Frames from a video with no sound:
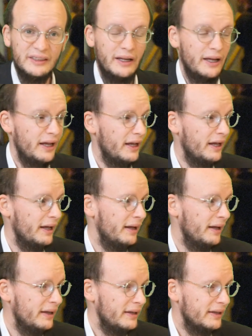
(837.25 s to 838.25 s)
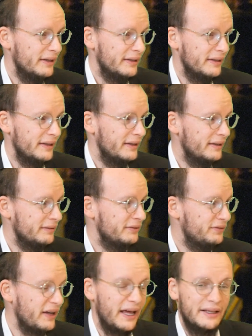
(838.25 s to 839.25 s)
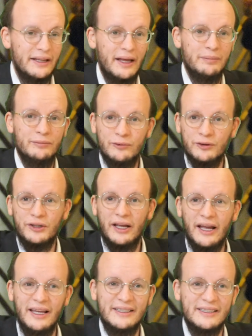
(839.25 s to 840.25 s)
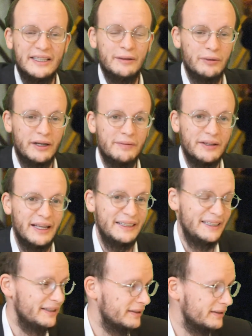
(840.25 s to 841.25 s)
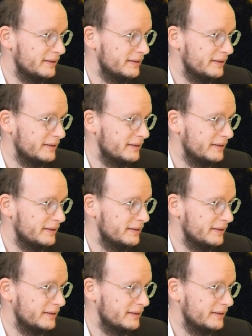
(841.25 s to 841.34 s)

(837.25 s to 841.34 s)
fan them with AC, whatever they needed.